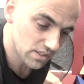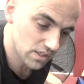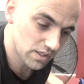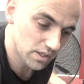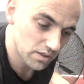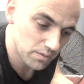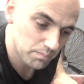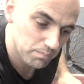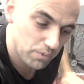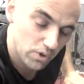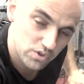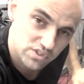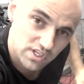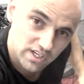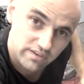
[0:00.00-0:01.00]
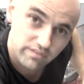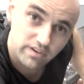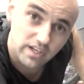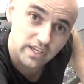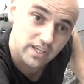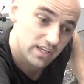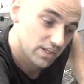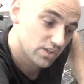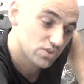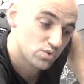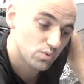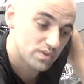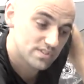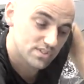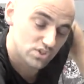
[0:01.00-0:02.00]
gently, positively
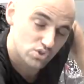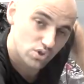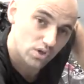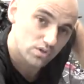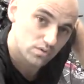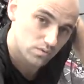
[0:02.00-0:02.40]
twist the truck.